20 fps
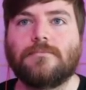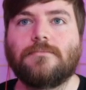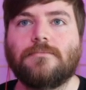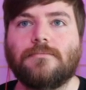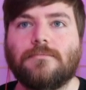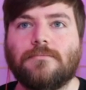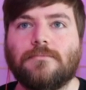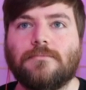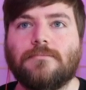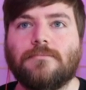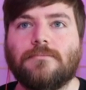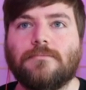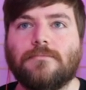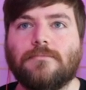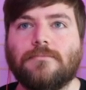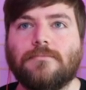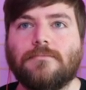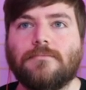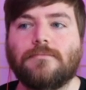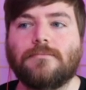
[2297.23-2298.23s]

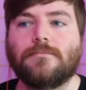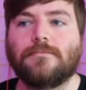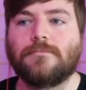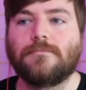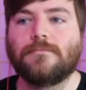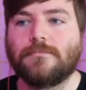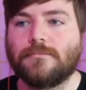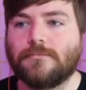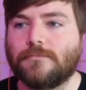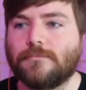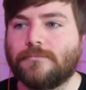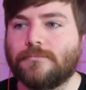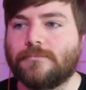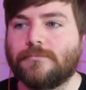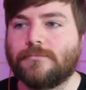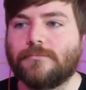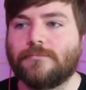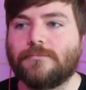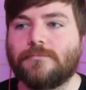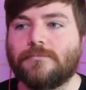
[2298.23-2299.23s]

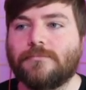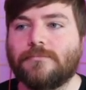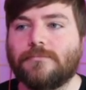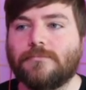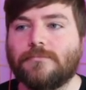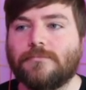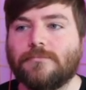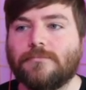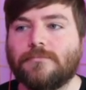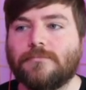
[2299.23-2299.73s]
This person isn't speaking.